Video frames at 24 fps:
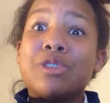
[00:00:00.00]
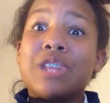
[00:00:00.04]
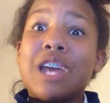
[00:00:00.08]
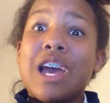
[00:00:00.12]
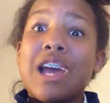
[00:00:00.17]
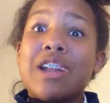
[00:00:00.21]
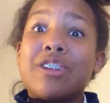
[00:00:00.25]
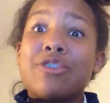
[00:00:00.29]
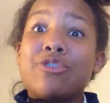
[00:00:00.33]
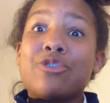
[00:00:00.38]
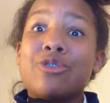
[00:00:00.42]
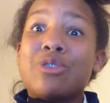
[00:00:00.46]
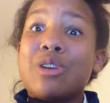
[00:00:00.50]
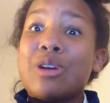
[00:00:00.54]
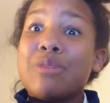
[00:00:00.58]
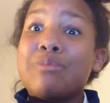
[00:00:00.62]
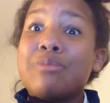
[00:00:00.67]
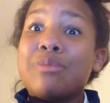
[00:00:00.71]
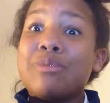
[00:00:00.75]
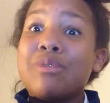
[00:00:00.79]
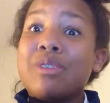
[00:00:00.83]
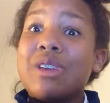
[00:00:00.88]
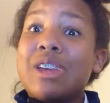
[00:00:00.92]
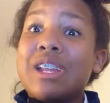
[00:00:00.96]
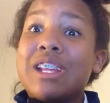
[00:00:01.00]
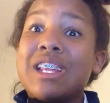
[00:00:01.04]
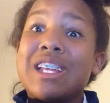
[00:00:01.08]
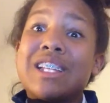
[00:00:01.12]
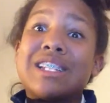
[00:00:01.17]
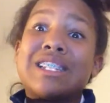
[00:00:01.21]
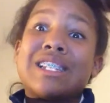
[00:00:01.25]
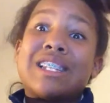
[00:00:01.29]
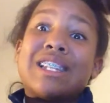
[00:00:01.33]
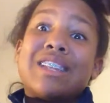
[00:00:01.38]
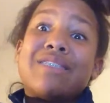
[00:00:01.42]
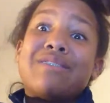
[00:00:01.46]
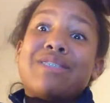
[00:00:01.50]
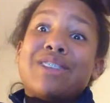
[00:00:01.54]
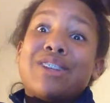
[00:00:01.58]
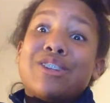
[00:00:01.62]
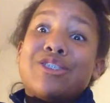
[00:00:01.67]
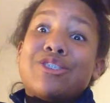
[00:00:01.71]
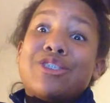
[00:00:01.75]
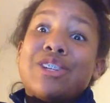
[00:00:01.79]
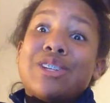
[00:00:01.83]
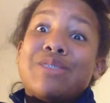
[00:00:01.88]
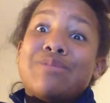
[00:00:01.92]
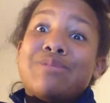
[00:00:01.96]
that grow up and get to live their
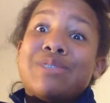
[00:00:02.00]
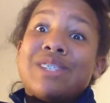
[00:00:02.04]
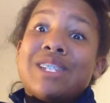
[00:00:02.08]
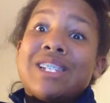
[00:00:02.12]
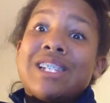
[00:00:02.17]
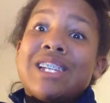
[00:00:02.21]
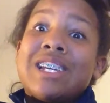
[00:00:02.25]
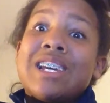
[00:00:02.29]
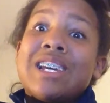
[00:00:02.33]
dreams.